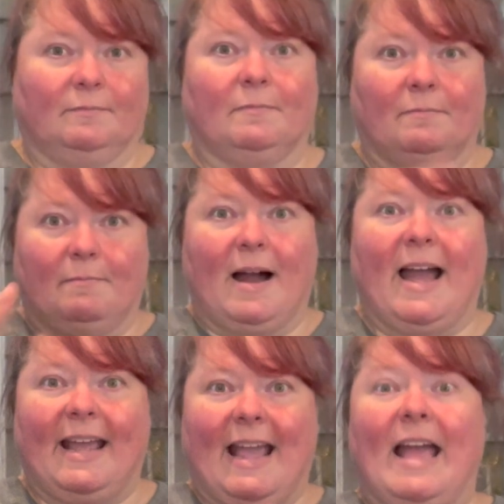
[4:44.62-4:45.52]

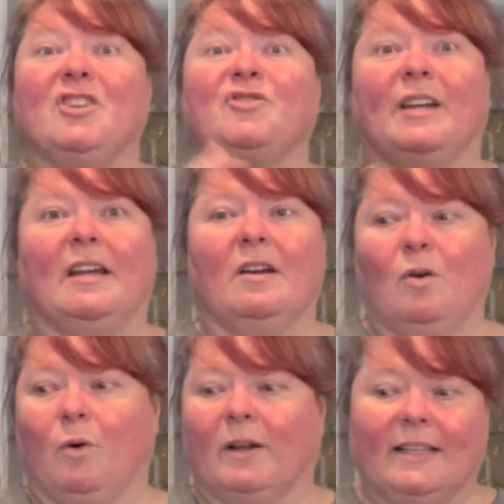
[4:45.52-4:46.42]
my entry,
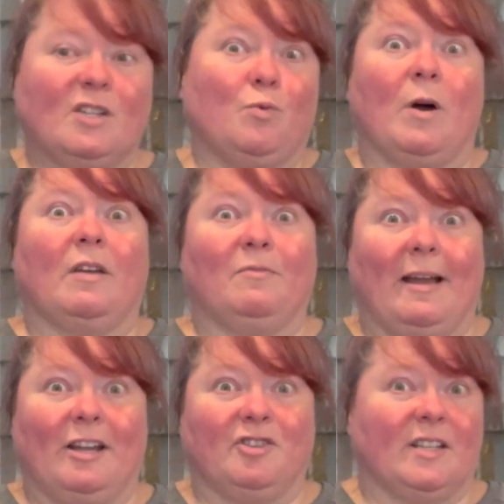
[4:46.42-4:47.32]
or at least one of my
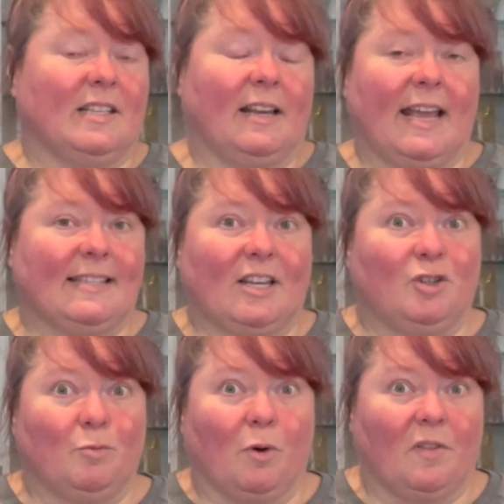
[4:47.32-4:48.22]
entries in case I
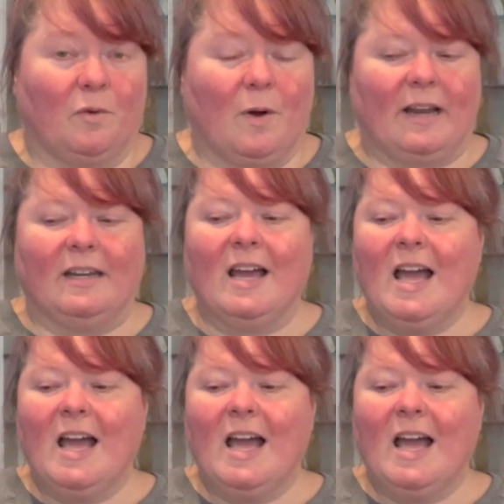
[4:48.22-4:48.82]
do more than one.